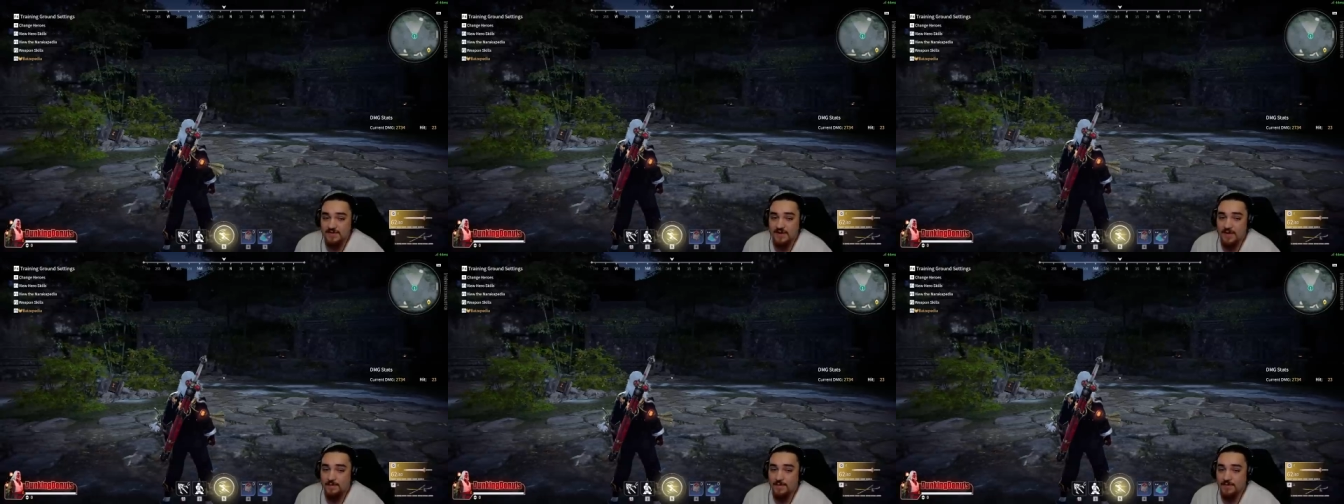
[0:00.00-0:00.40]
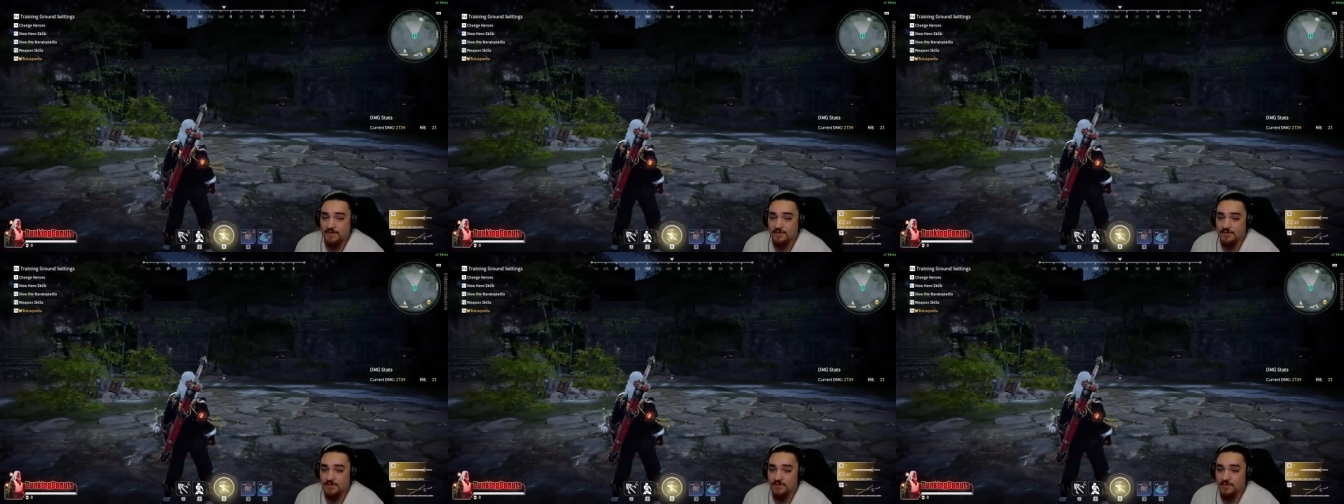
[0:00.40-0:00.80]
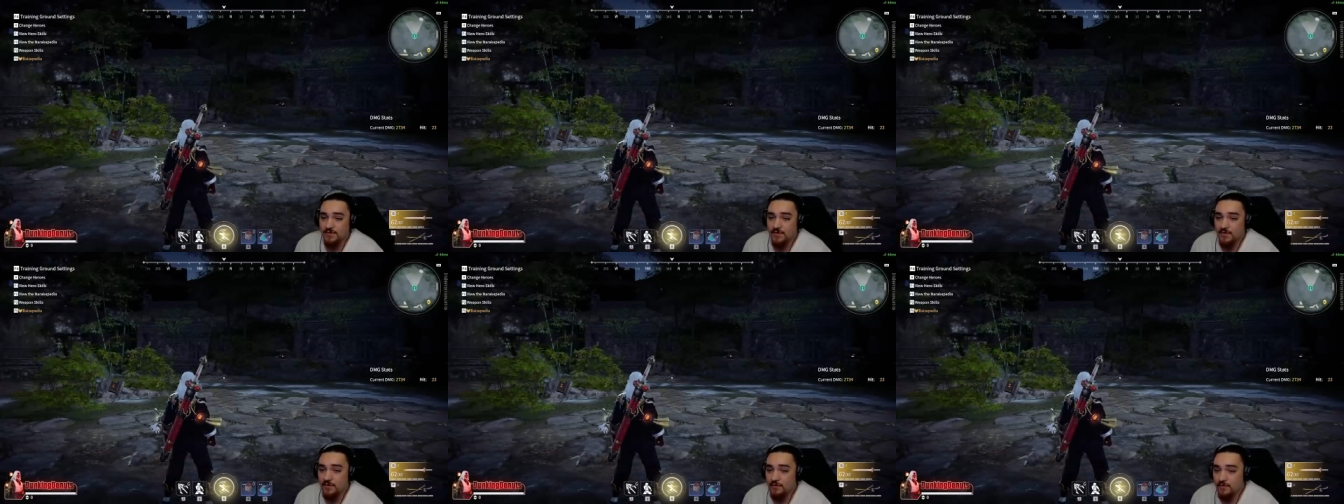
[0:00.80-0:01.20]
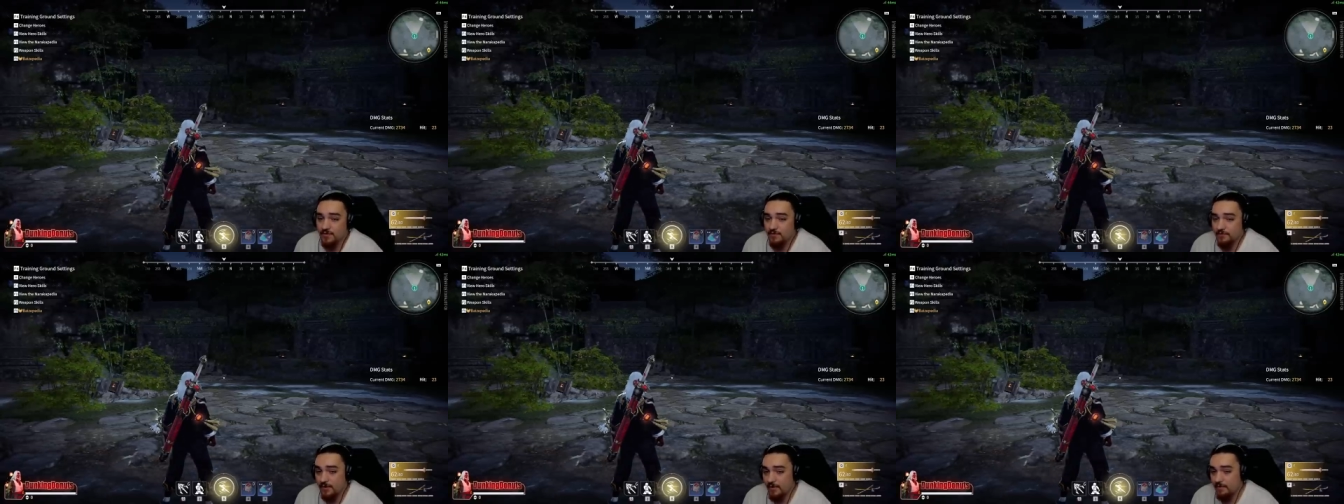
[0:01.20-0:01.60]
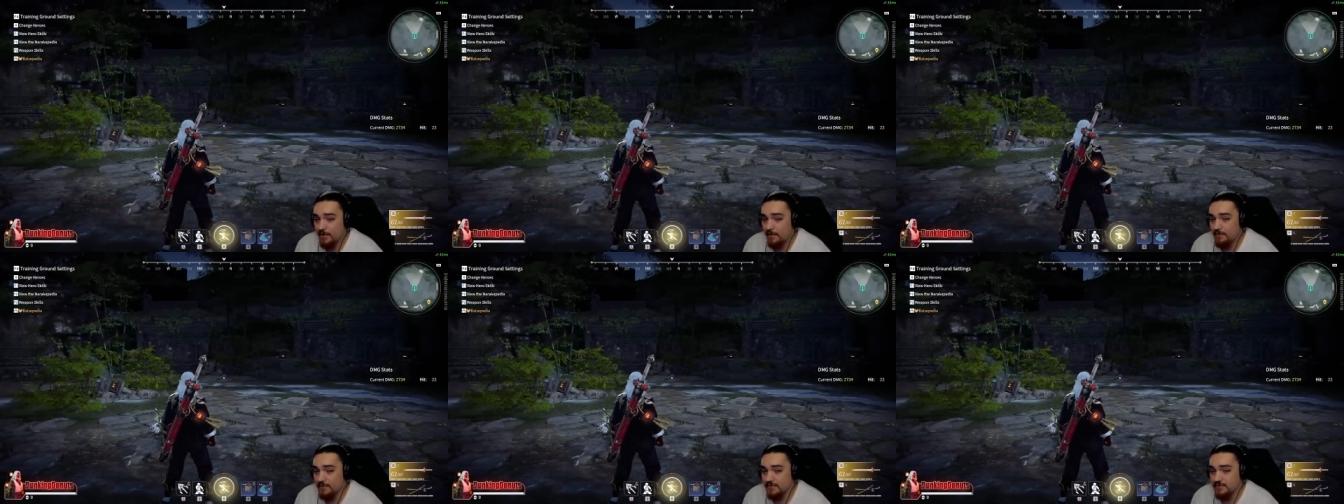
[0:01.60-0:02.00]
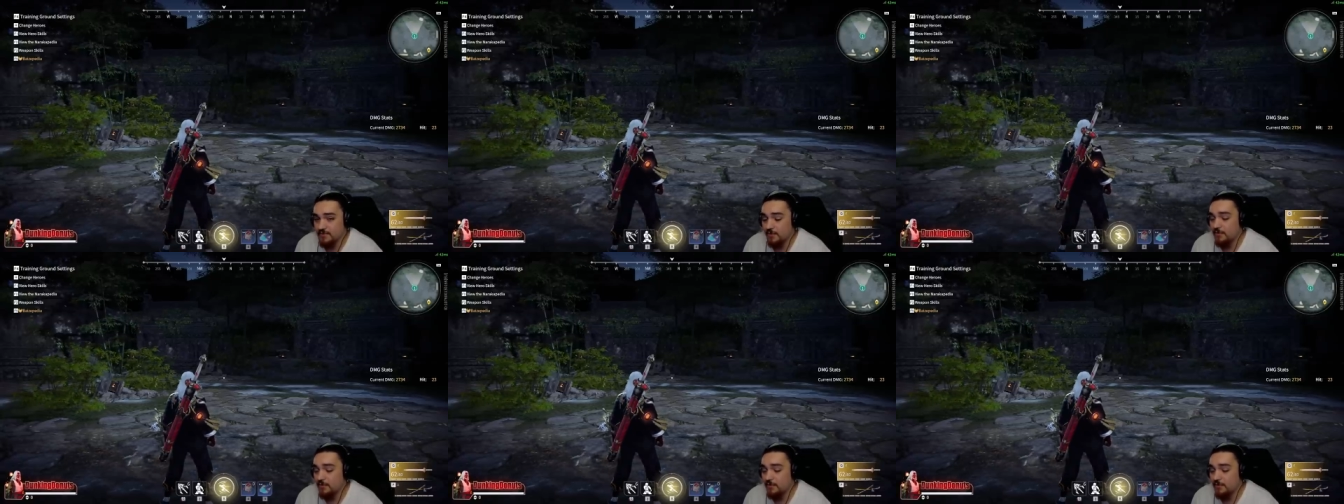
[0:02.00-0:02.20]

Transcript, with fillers: damage with the rare weapons,